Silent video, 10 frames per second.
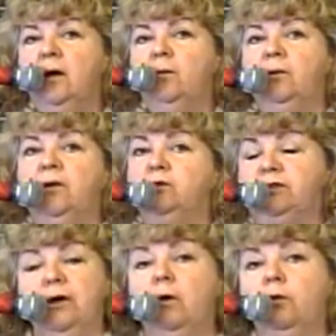With our
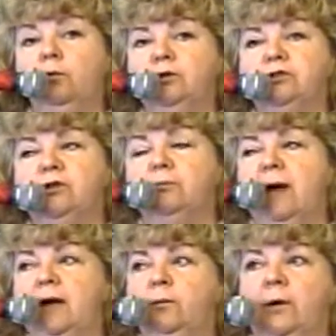soul, which is our
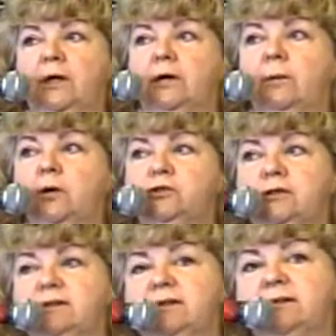mind, will, and
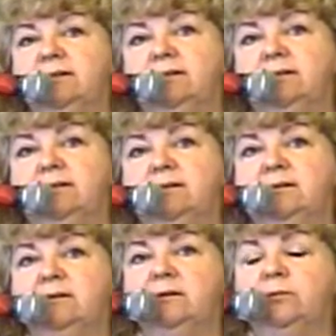emotions,
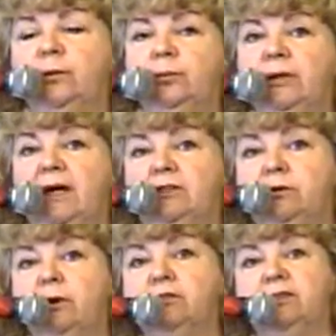we relate
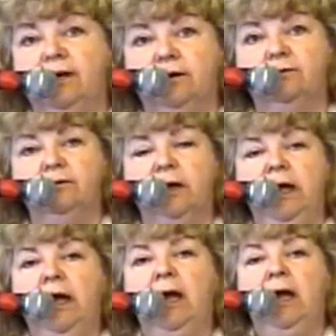to ourselves.
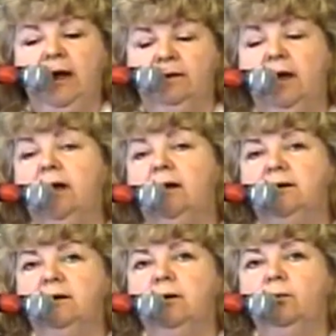And
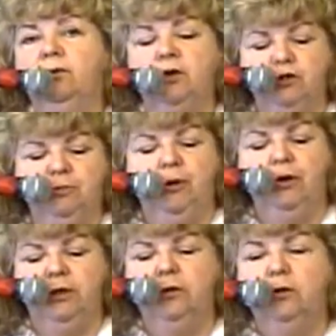then with our
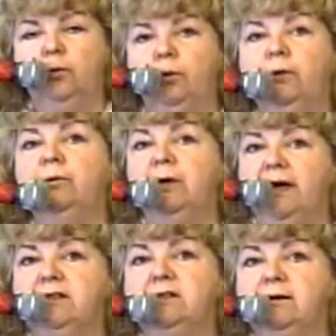spirit, we
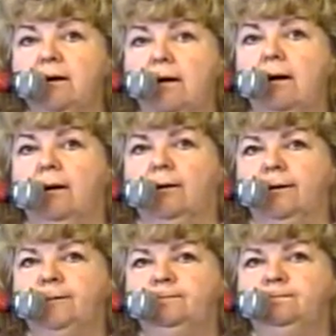relate to
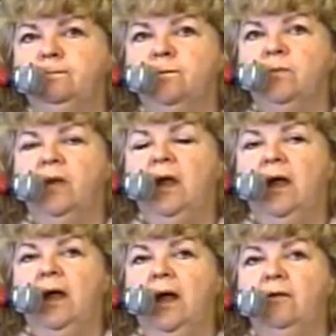God
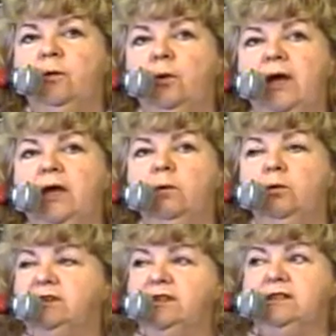and the way He
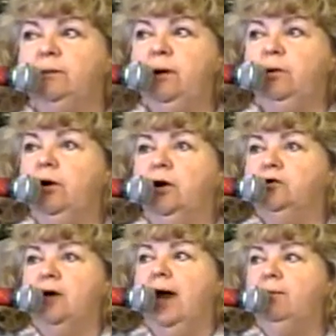wants us to be. We're a
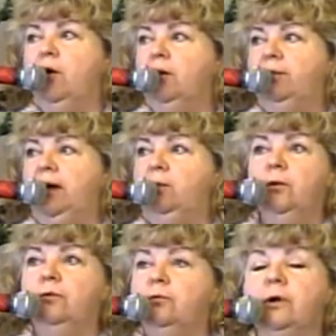tripart being,
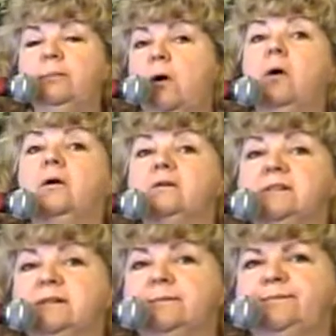we're three
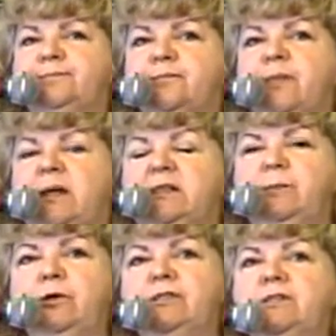parts
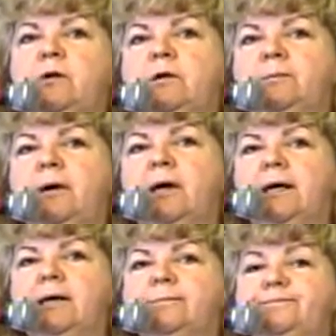spirit, soul, and body.